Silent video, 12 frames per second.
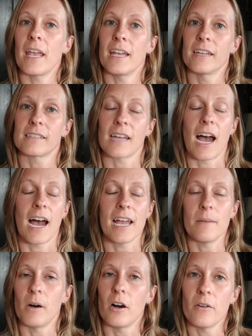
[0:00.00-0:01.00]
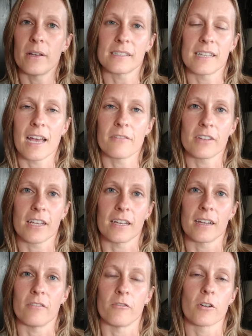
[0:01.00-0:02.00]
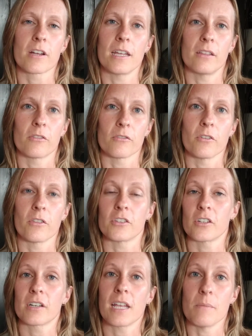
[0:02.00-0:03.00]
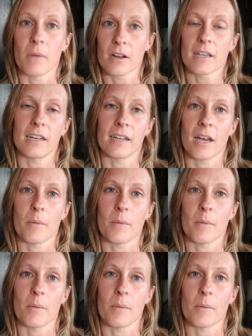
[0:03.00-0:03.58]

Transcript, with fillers: is I am always an advocate of working through the turnkey marketing